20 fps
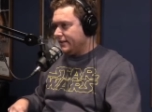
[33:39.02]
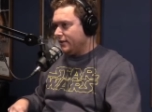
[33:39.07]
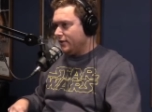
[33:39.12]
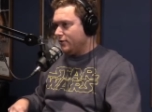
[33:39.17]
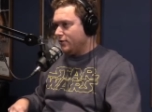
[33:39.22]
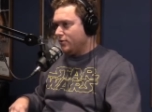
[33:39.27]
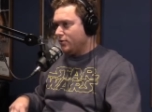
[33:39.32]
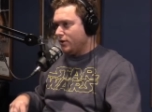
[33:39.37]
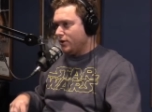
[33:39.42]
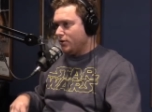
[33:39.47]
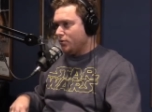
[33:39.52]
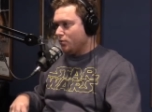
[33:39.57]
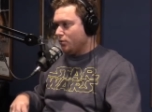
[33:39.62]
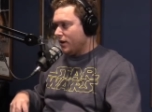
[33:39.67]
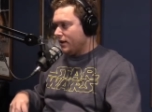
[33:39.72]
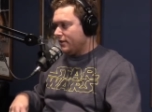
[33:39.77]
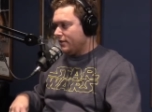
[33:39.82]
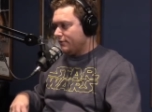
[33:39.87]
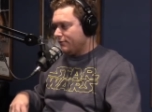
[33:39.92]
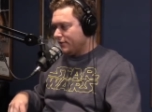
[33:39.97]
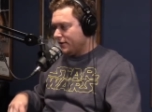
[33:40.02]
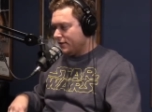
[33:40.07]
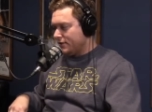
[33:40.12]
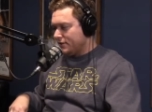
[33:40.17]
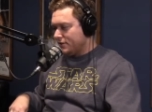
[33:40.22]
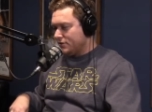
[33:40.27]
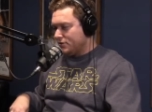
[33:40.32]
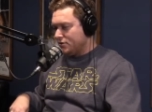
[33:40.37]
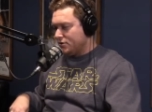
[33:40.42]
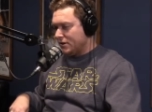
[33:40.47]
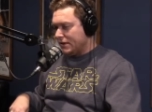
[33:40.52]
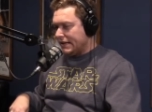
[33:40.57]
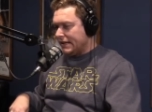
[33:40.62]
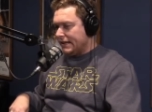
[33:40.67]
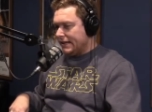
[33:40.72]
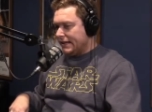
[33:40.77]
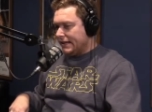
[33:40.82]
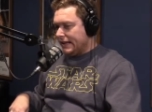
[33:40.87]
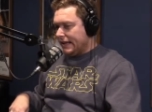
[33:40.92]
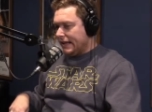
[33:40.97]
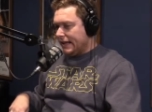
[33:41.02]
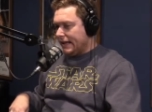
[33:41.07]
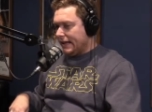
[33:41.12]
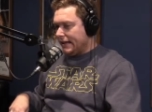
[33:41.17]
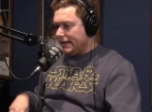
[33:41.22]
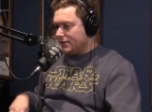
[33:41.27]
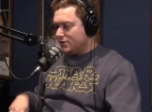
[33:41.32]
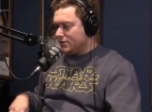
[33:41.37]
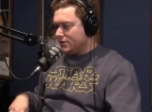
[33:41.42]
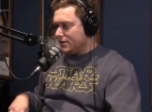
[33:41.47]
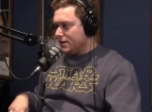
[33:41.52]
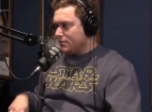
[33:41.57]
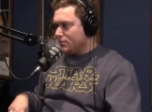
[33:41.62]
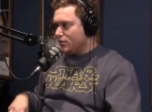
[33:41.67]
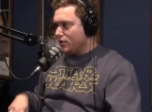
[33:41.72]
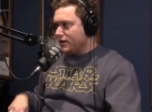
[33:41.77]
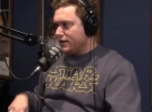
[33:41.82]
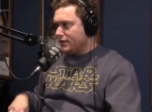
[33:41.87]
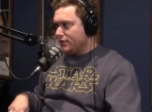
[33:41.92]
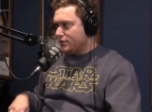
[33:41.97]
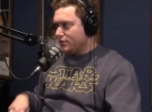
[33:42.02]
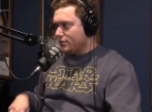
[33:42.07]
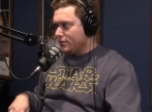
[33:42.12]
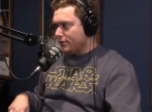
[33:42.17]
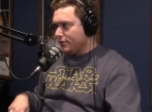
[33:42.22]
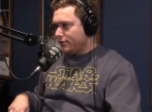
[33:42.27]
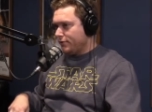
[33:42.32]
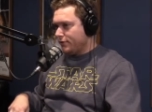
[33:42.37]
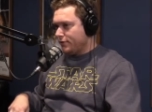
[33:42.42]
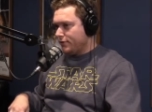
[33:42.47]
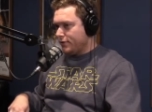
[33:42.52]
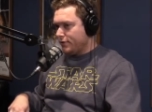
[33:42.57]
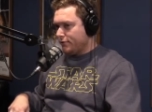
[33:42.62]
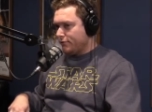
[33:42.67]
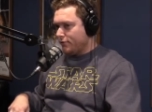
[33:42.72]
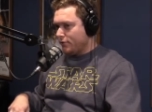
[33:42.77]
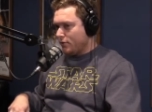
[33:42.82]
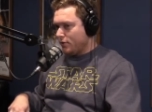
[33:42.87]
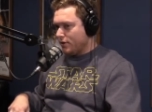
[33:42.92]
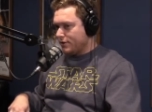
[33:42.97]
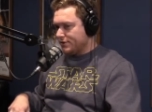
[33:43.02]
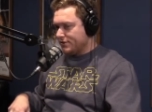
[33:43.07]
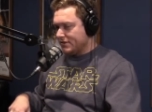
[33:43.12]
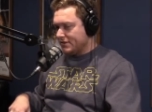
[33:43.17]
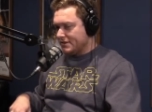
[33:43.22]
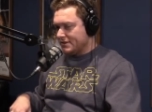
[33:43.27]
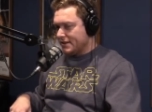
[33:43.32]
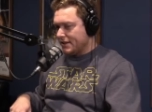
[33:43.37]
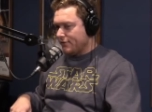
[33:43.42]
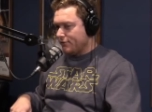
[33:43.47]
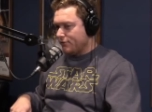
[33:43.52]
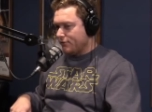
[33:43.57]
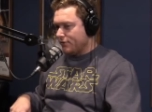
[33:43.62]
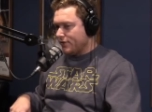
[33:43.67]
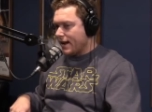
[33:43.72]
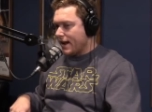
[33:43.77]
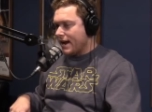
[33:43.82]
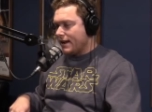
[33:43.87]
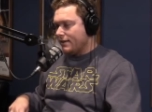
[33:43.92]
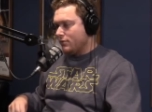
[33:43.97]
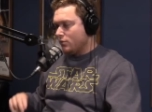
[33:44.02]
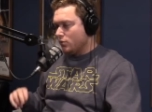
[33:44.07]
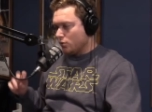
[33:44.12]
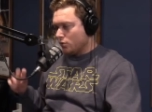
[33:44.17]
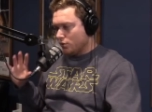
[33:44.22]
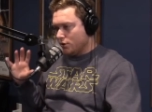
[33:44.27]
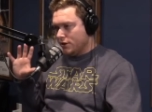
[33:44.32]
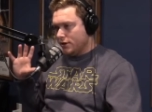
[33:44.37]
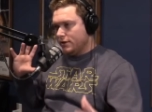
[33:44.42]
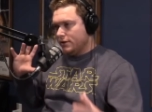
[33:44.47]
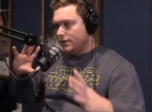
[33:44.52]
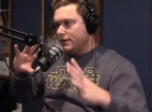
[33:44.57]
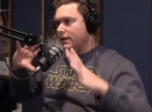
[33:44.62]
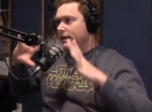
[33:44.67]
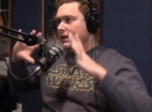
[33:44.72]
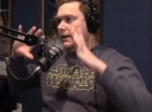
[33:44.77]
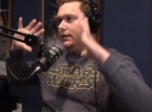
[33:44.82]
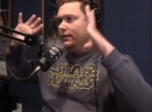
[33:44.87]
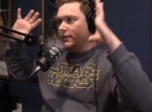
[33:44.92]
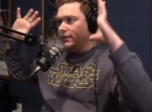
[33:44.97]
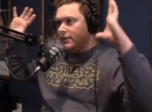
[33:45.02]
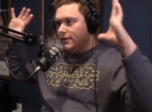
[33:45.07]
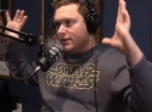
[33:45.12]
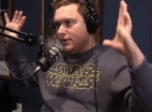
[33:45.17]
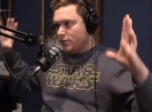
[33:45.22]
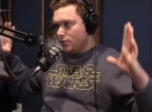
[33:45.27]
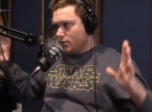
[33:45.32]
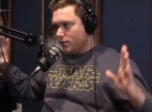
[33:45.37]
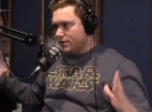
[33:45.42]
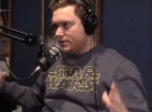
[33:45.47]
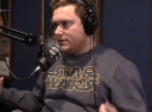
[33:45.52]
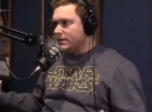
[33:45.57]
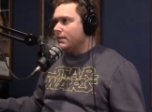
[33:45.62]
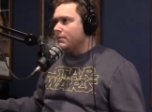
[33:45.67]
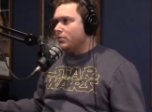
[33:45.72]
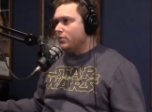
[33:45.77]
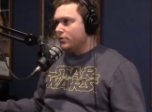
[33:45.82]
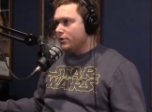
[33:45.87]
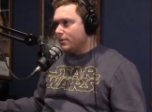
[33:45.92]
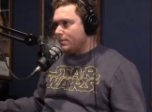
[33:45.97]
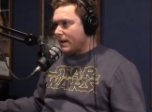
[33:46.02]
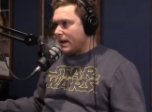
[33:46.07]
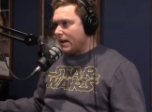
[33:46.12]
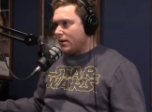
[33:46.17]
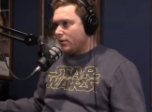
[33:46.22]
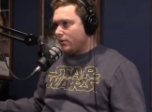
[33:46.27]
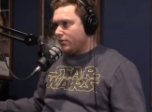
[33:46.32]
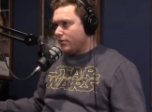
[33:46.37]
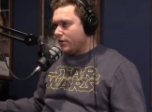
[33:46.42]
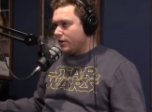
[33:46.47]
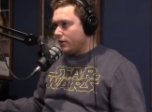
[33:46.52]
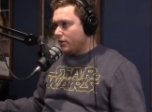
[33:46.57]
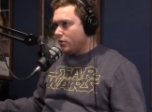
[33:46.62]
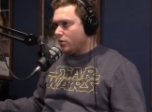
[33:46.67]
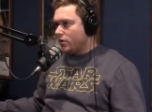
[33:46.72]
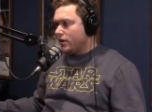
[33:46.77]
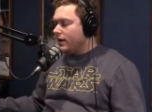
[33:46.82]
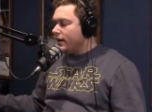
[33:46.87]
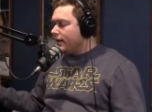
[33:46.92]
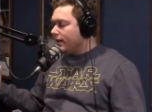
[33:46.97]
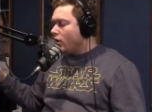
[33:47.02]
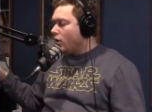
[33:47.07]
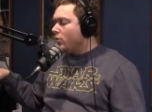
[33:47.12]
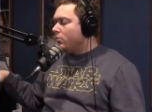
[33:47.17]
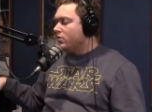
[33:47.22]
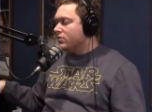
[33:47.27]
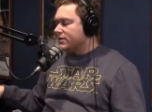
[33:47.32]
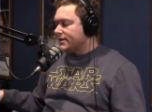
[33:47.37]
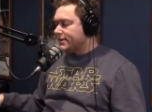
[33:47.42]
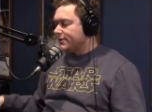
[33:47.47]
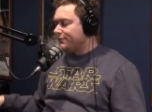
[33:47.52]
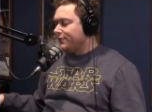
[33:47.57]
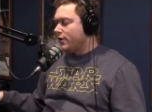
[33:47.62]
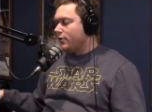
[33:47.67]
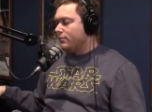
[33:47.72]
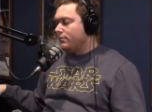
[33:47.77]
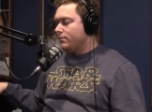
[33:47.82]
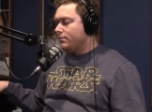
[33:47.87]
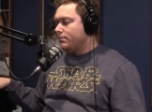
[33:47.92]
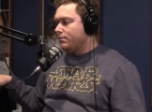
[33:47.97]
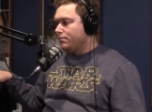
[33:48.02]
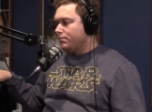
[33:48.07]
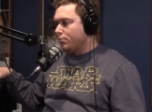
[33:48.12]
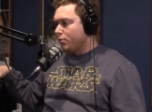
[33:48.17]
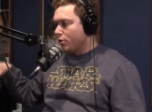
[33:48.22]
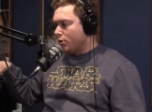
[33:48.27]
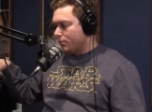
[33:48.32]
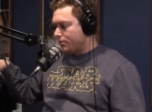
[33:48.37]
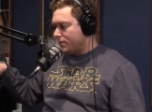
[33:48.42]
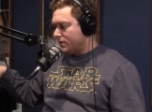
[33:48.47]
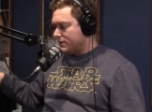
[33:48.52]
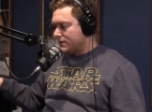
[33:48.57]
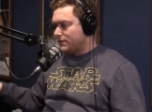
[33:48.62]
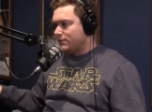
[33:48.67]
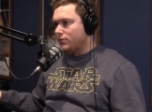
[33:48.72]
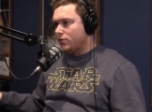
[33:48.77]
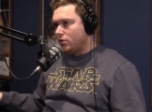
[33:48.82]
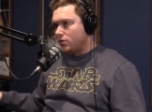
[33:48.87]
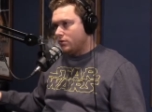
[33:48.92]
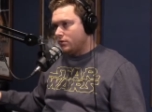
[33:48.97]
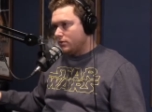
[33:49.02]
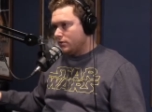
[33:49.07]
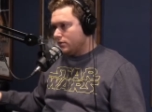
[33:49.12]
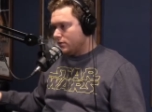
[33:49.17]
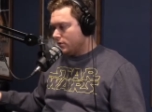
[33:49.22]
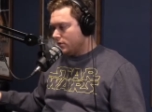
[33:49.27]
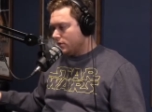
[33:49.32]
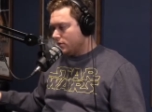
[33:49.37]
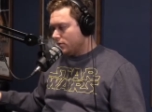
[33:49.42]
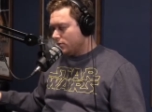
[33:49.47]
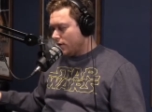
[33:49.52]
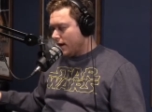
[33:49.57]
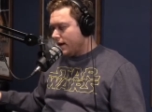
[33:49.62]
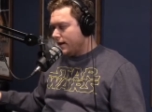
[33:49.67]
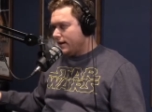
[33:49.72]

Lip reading: going to raid the village, and just them running through the forest and stuff, that really resembled the battle for Endor. It almost felt purposeful, right?